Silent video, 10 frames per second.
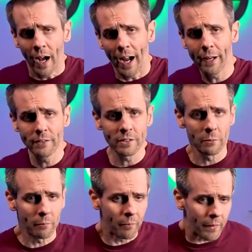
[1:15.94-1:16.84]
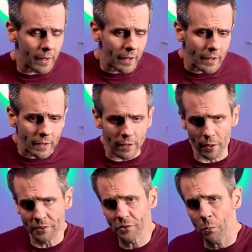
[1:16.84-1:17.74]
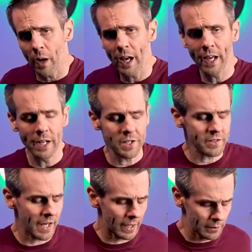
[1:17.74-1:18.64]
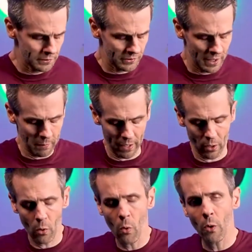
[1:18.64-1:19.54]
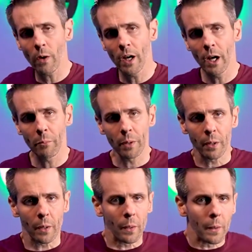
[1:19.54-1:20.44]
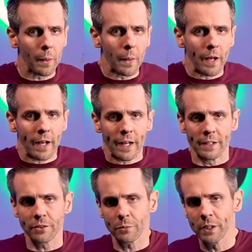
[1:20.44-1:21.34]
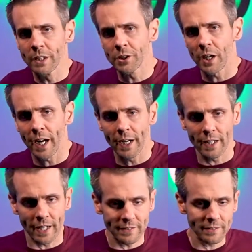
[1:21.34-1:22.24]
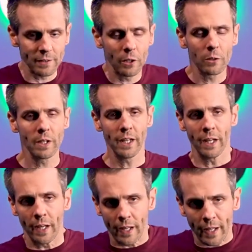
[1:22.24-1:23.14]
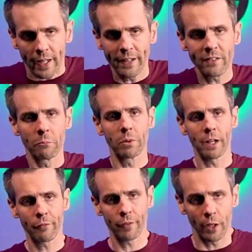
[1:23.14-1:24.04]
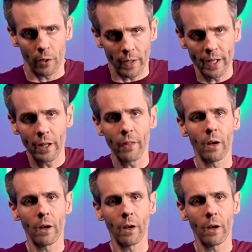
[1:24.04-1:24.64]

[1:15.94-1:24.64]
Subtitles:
I do some little swing, just kind of loosening my core up and just really trying to like slowly get some blood flow into the